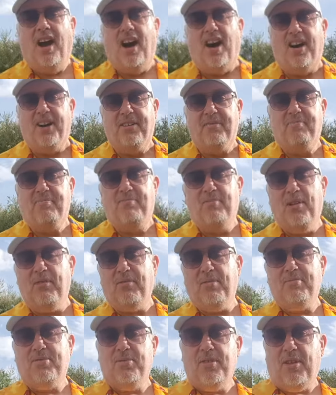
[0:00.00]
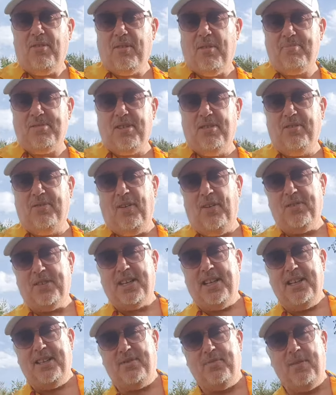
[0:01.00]
Hi, welcome to another episode of Hot
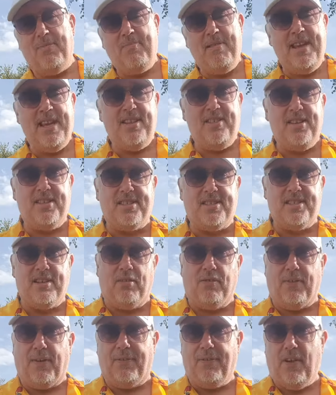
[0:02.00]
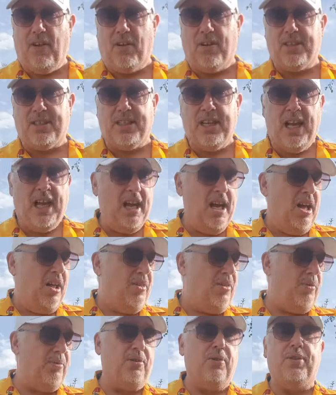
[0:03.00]
Takes with me, the Silver Fox.
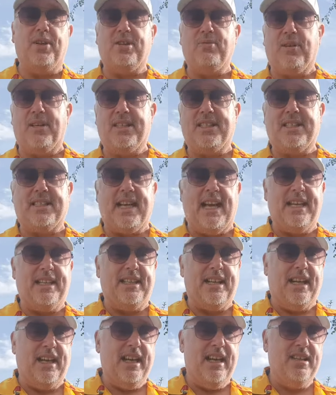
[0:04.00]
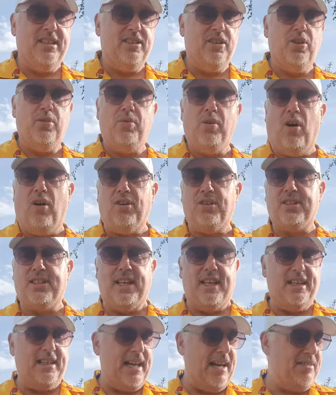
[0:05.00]
I'll do this one standing, too hot
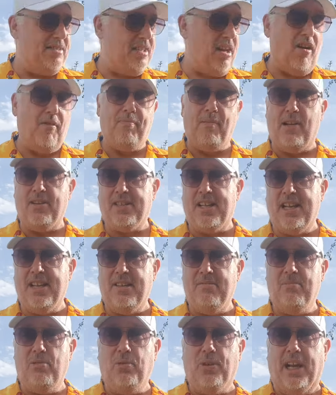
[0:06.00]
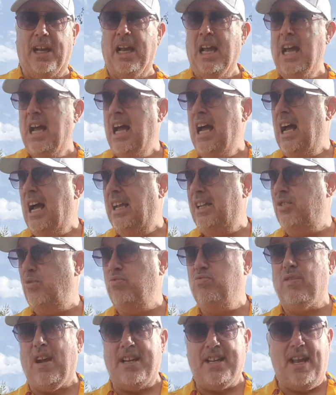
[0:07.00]
sitting down. It's half past eight in the morning. It's
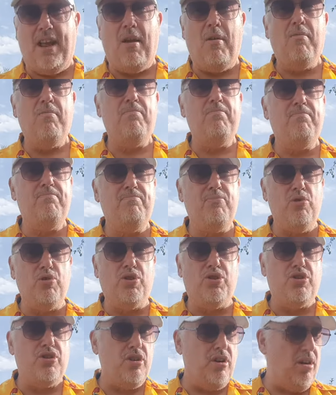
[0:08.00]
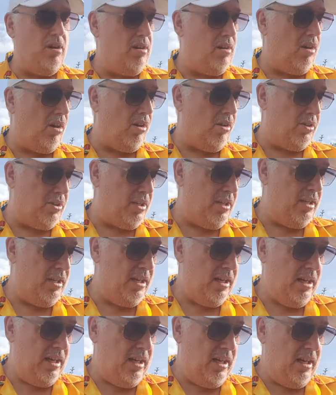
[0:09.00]
already bush hot.
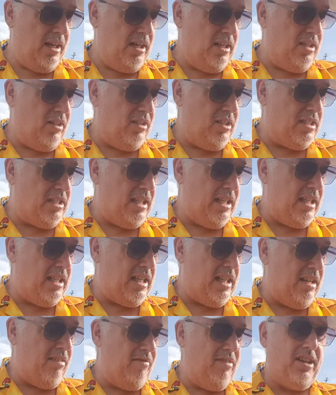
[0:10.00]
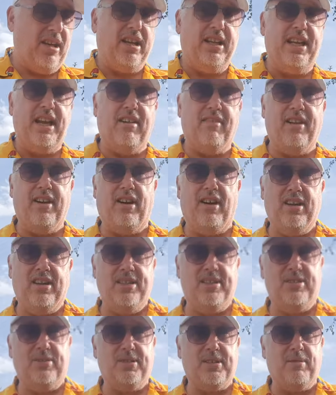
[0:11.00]
Honestly, you think you're in the Canary
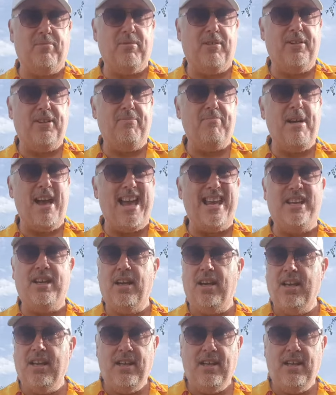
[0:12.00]
Islands or somewhere in the Med.